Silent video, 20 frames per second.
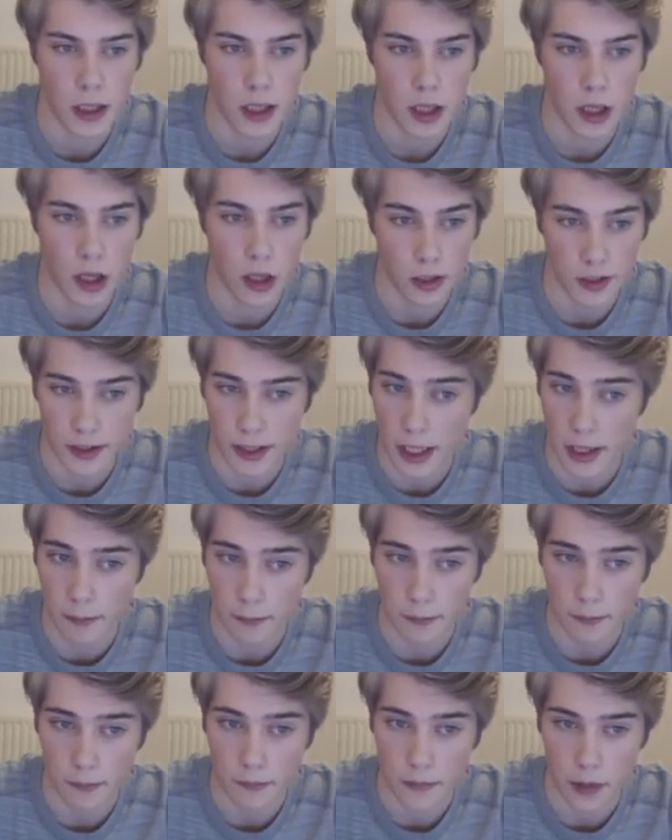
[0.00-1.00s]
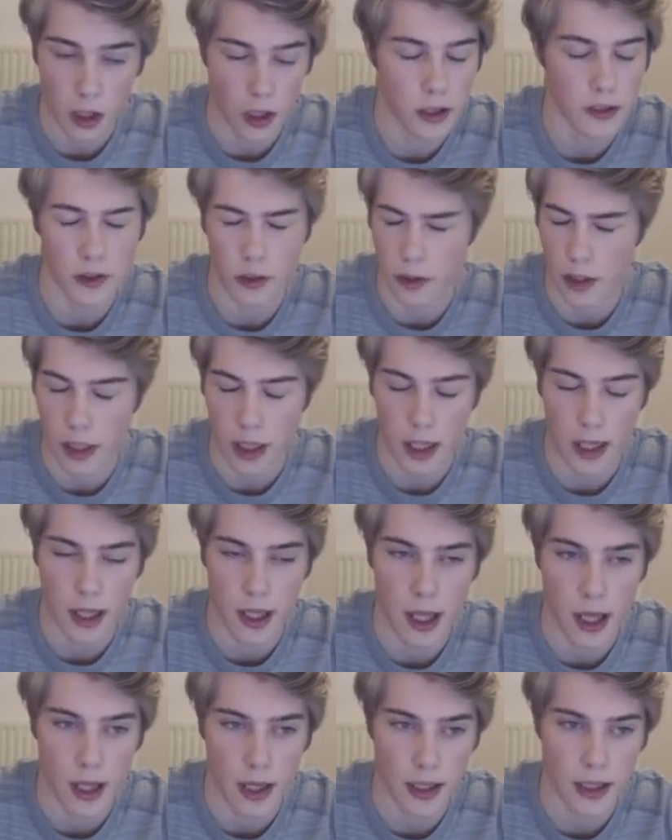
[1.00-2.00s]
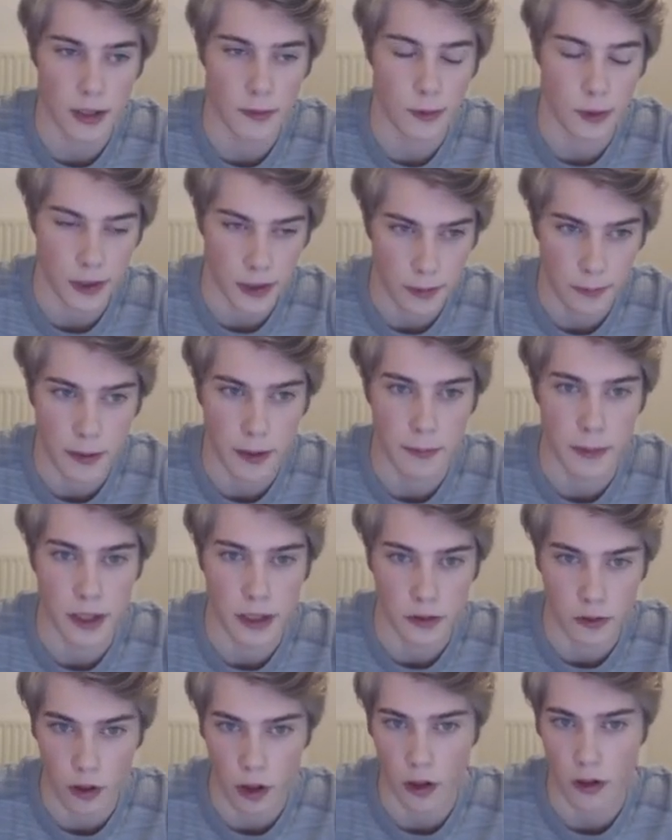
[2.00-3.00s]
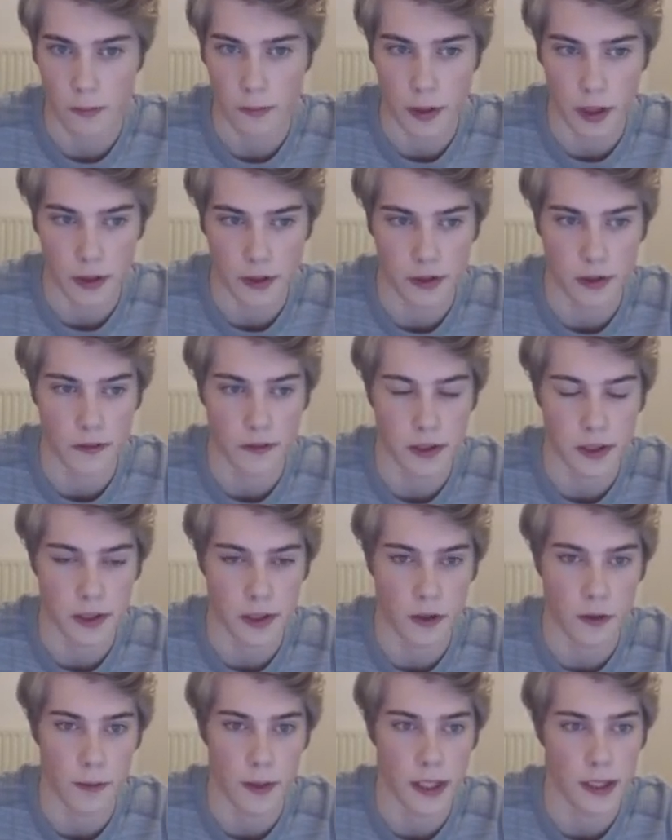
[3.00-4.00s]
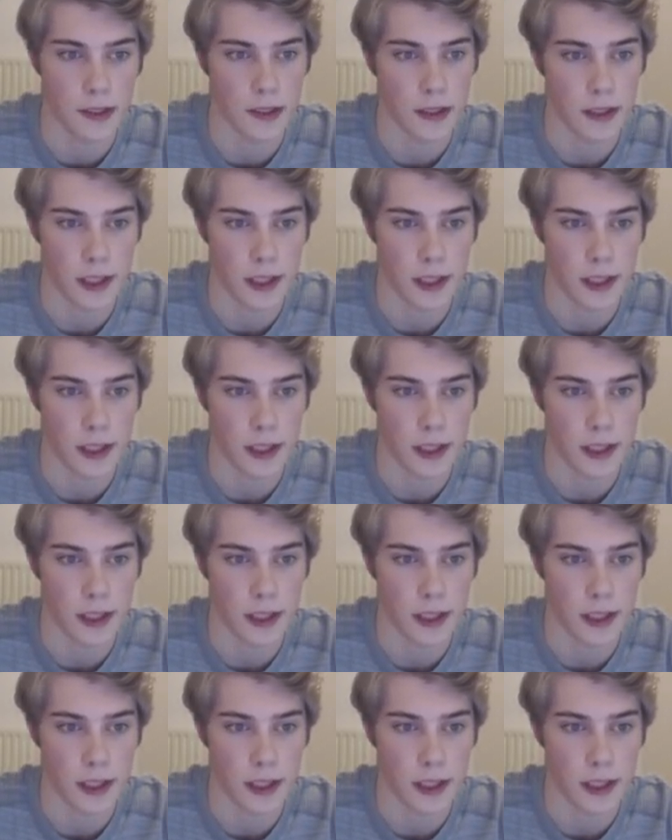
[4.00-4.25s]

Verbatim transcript: lost game. Uh, sorry, I, I it would simply be draw because of a stalemate.